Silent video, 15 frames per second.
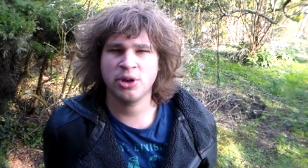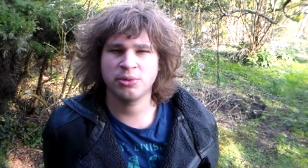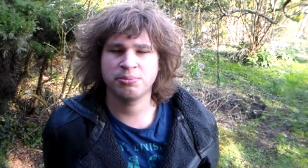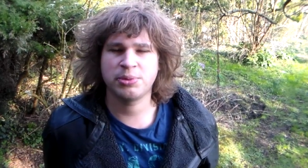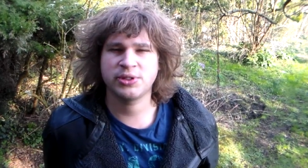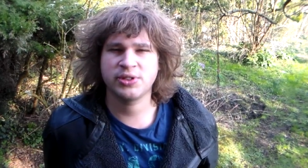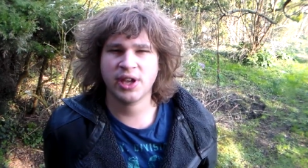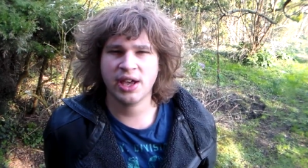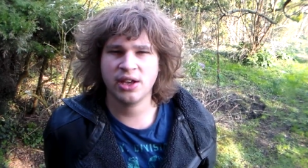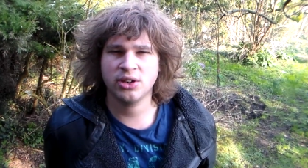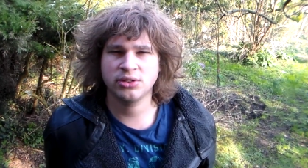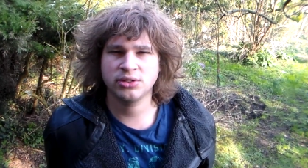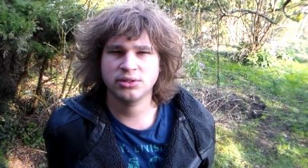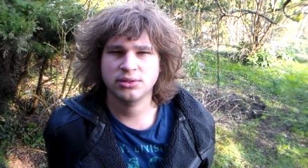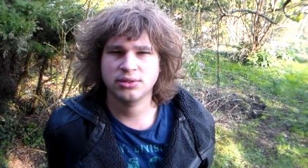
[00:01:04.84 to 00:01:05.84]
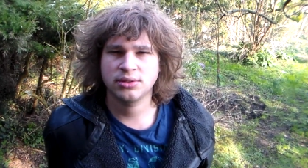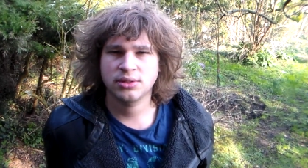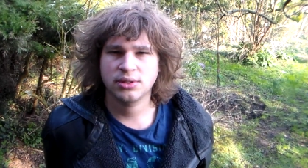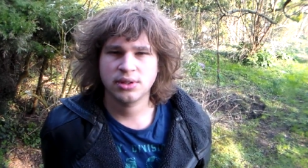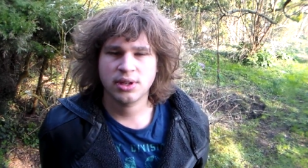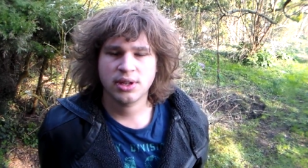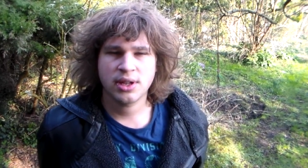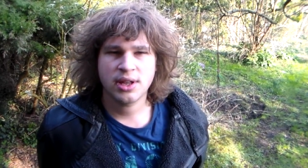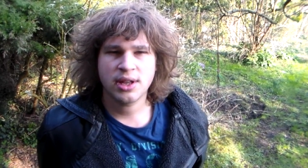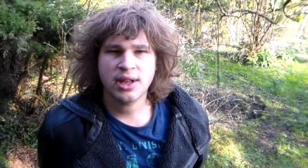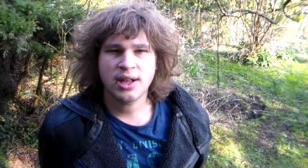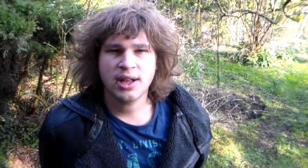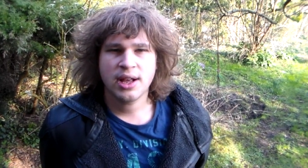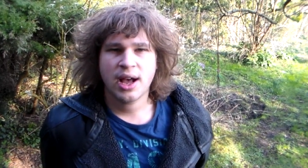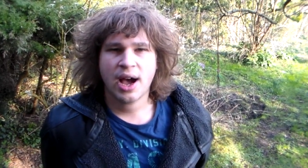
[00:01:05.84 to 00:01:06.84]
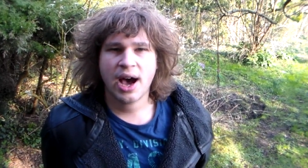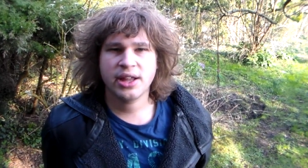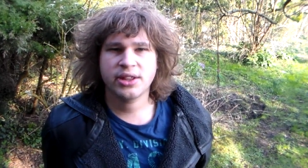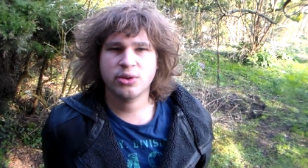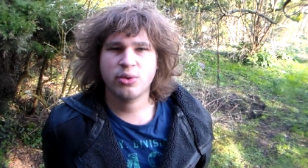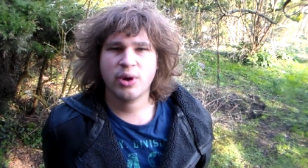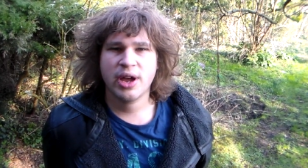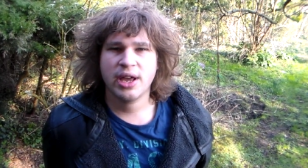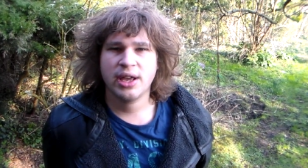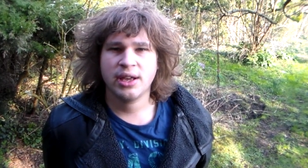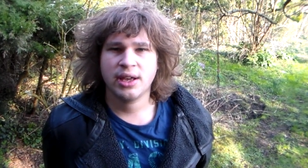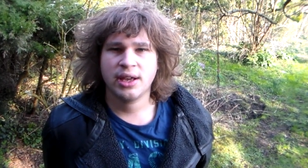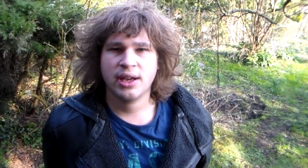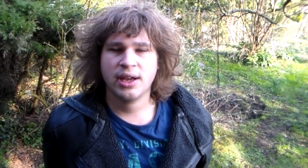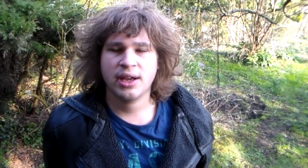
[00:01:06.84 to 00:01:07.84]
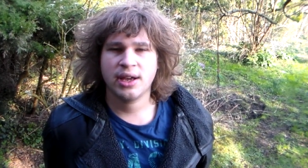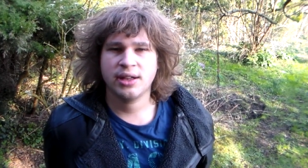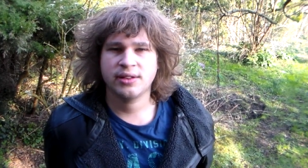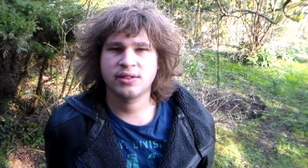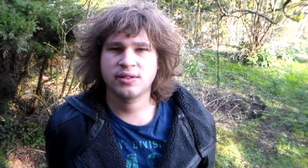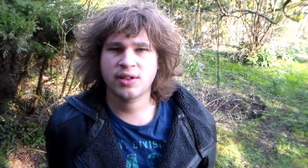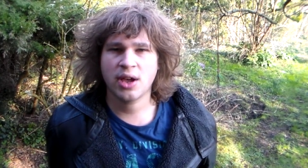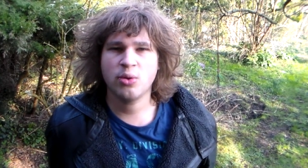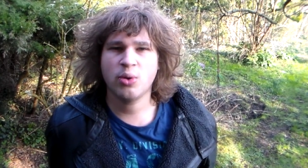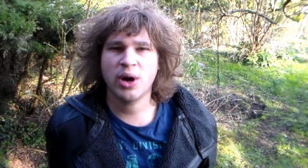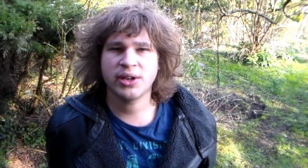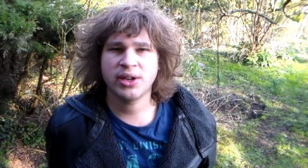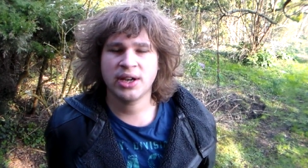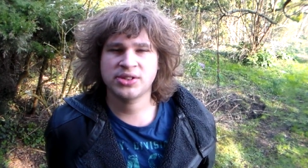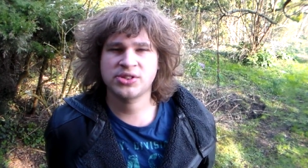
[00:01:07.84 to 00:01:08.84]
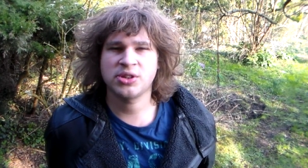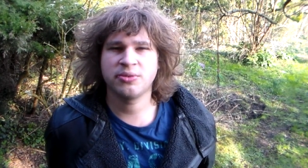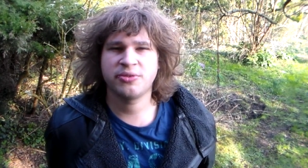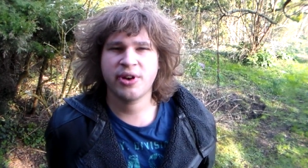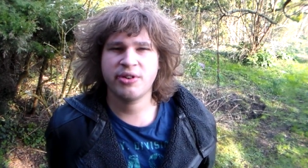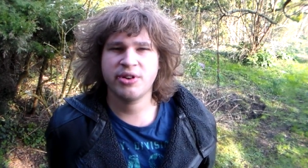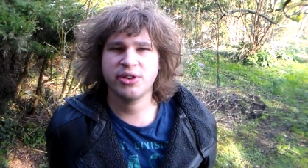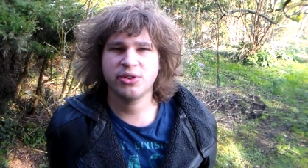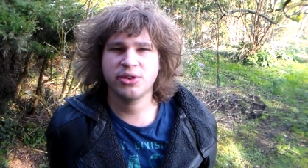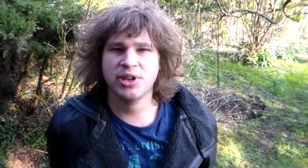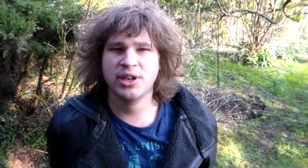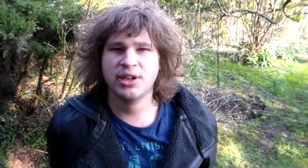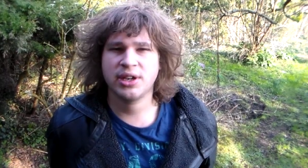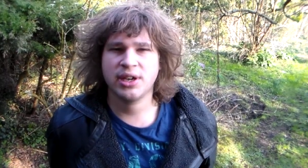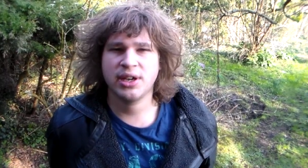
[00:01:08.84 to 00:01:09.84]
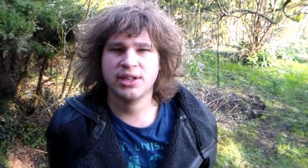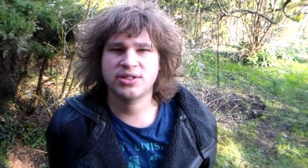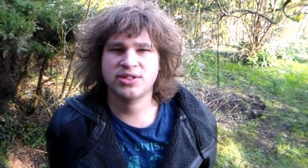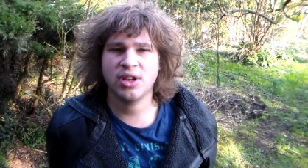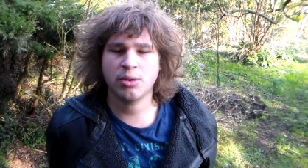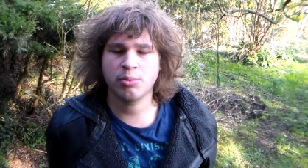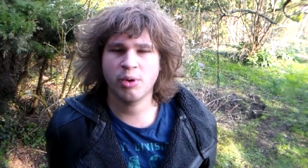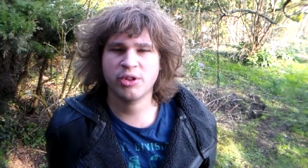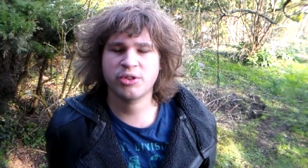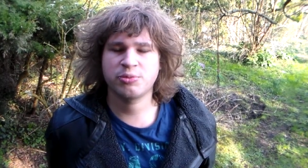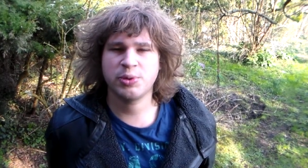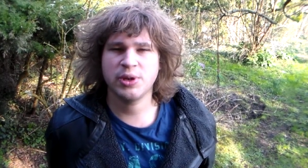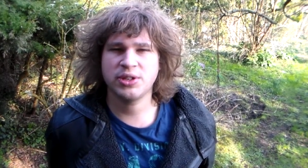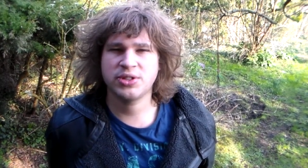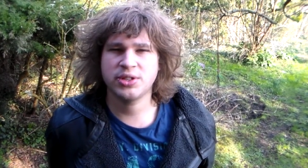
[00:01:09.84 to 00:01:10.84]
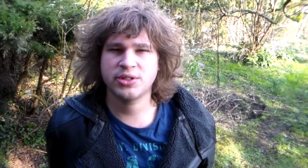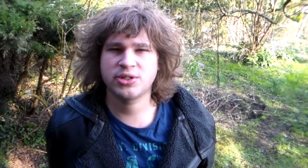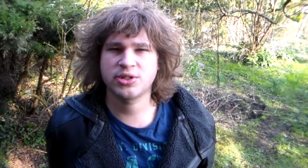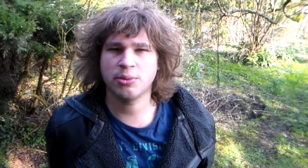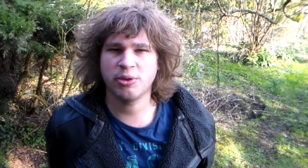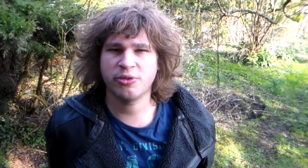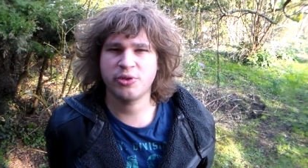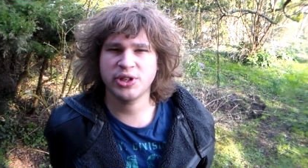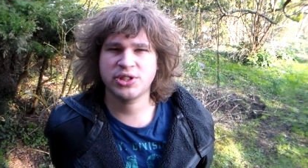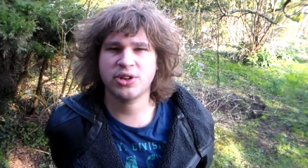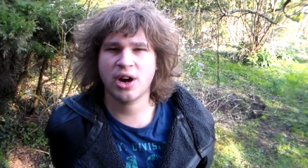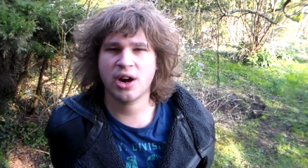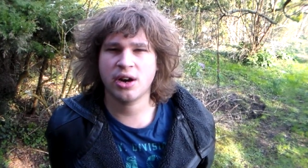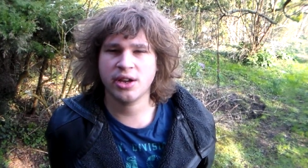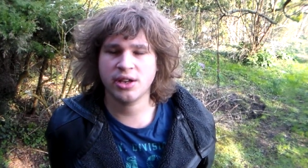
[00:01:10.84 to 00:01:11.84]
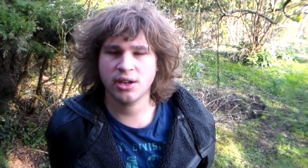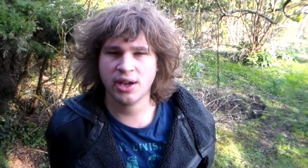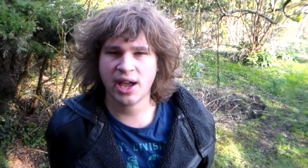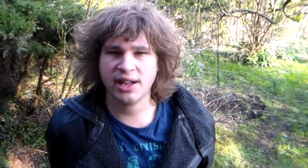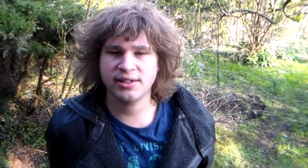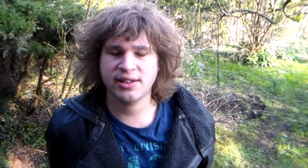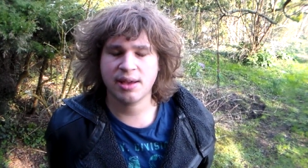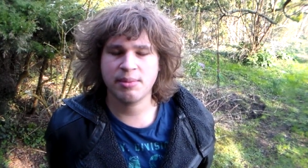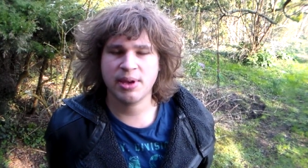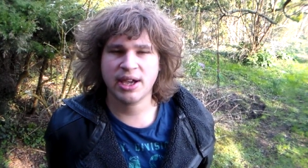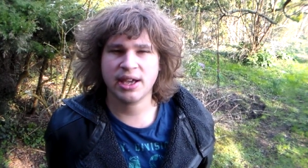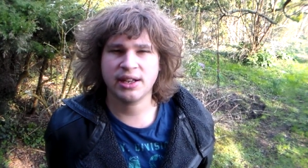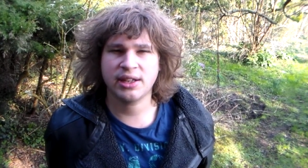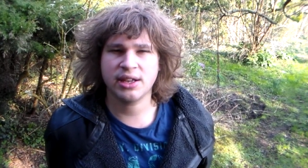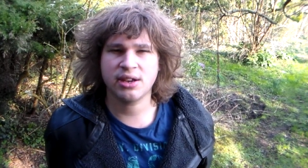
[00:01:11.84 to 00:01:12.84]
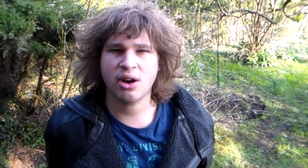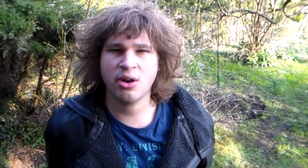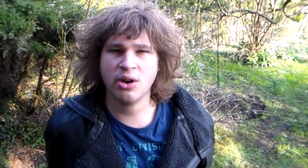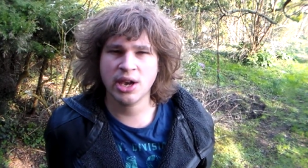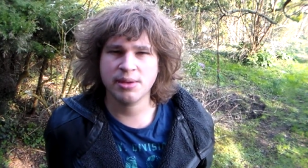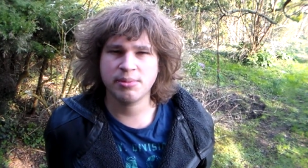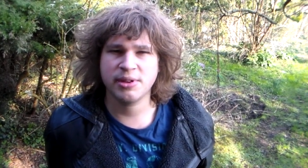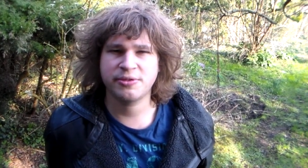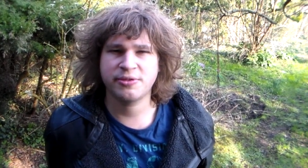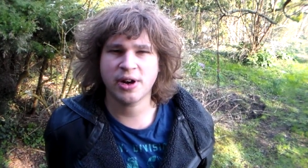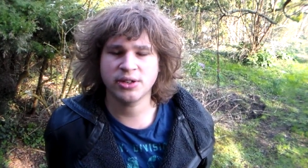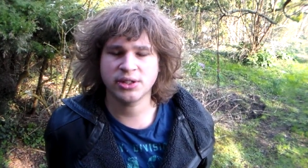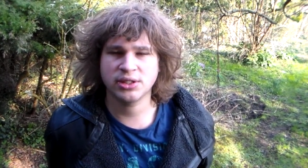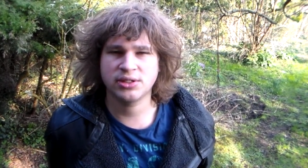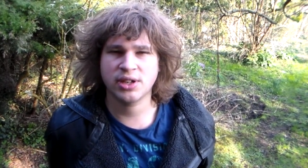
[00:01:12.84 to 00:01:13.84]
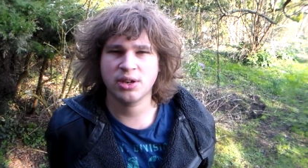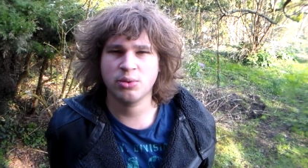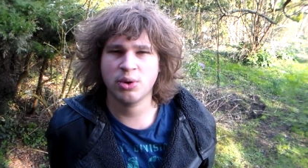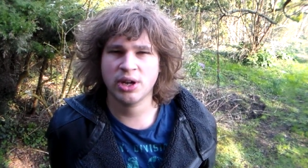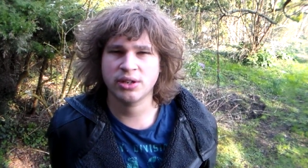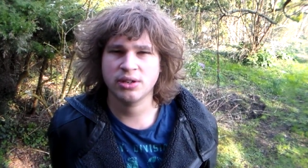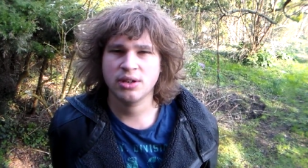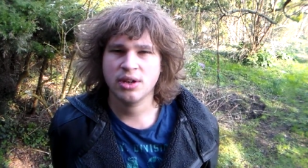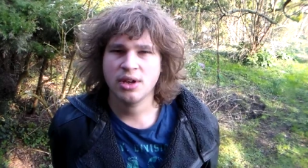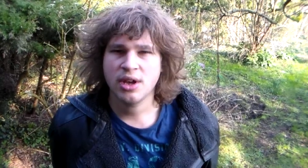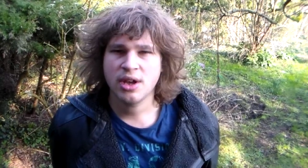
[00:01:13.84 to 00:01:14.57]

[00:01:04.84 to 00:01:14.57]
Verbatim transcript: me on Patreon. Either way, uh, Taiwan has some very unique uh, silk moth species, some of which are uh, endemic and can only be found in Taiwan,